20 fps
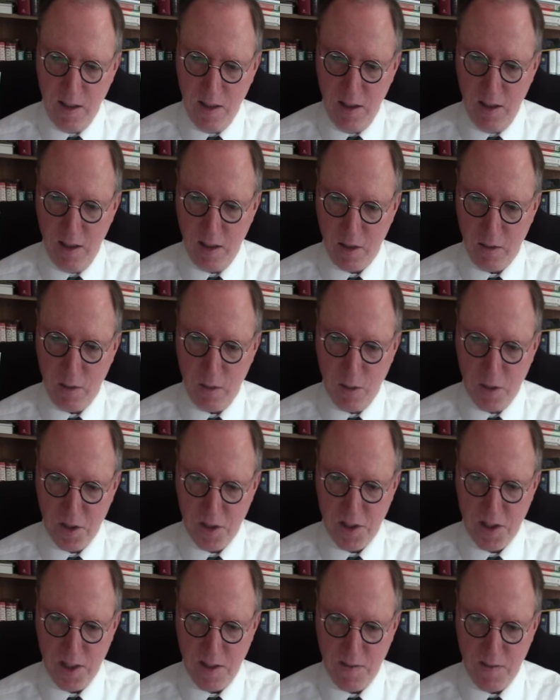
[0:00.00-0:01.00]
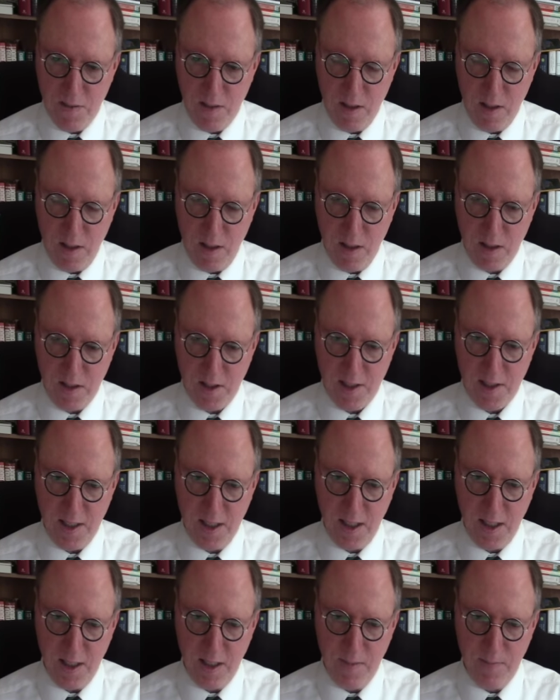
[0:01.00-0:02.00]
In the course of our
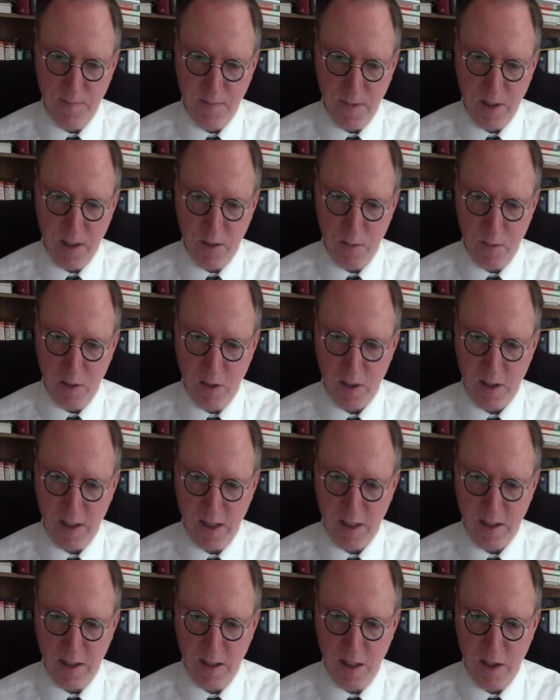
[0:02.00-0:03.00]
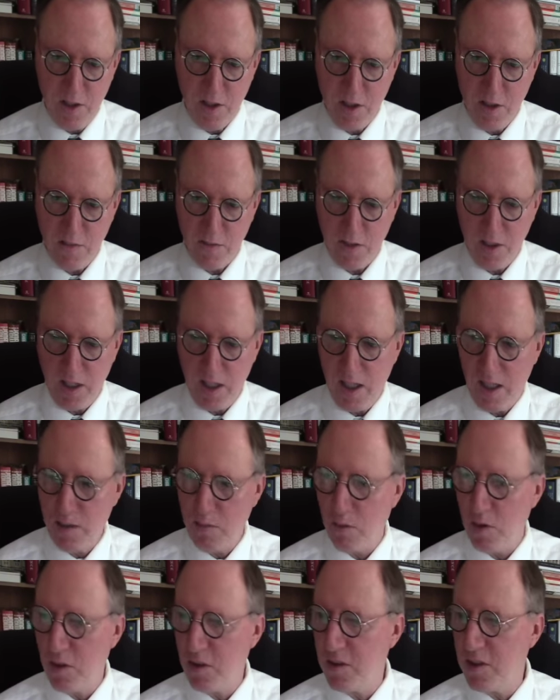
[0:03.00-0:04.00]
study, we're looking at the nature of God.
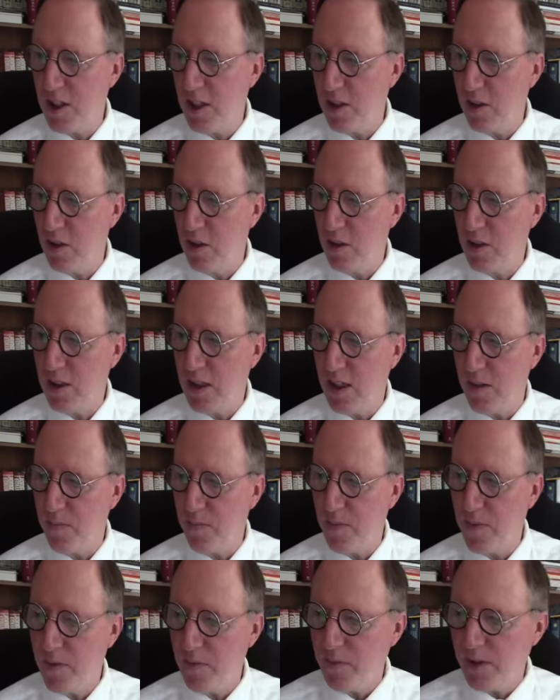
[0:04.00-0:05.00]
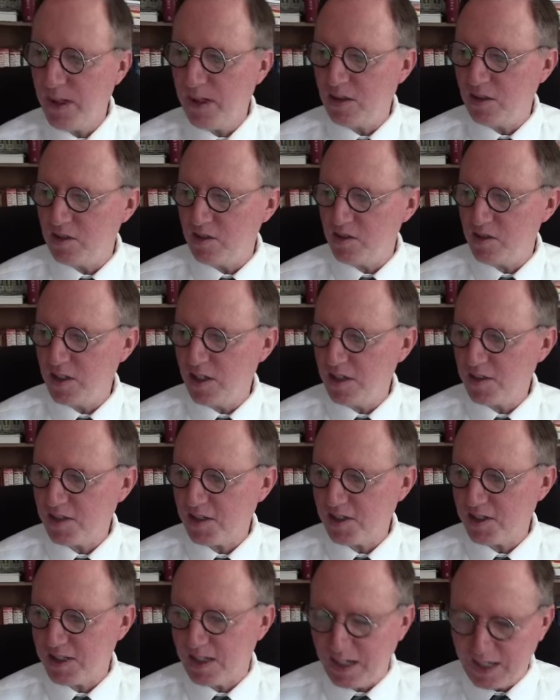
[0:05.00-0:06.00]
We'll take a look at faith in
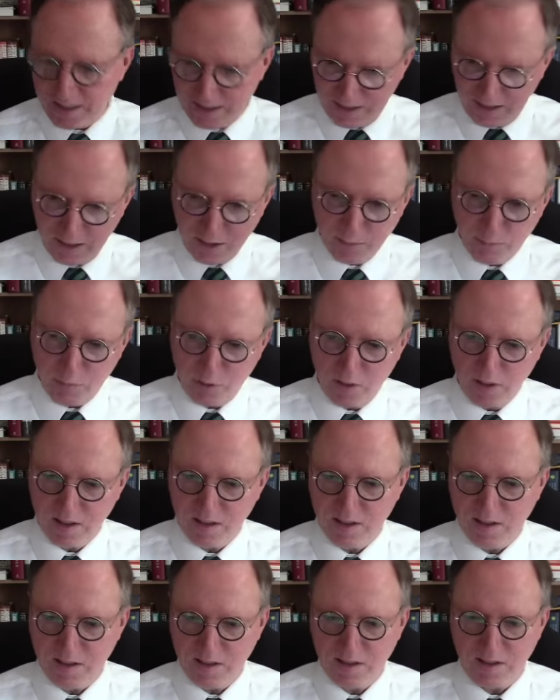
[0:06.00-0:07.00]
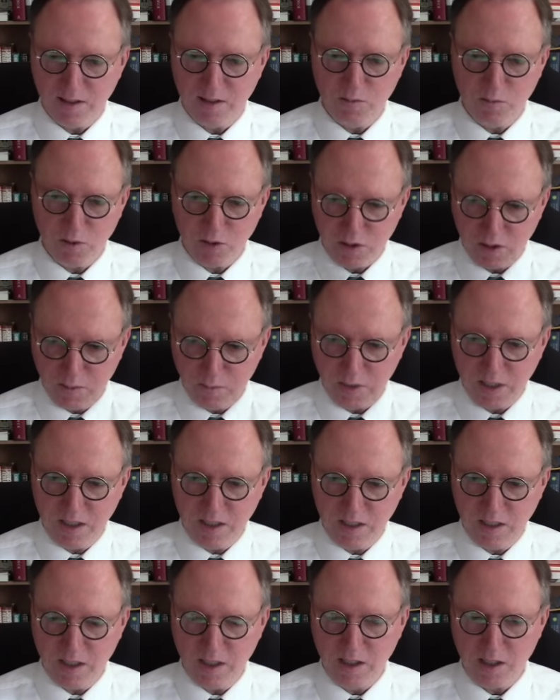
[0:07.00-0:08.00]
Jesus at a later point. We're going to
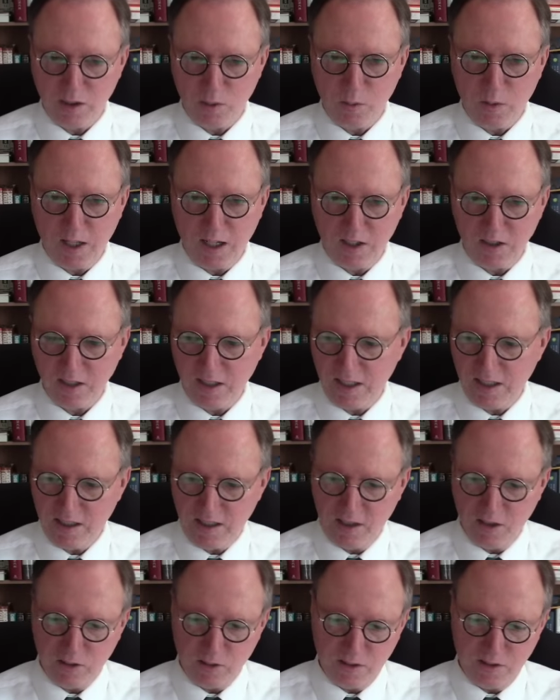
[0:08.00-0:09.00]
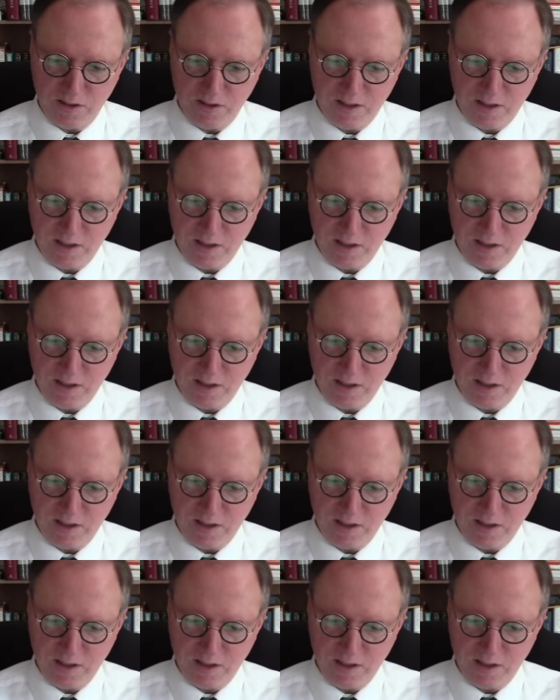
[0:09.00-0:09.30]
be a little while yet here on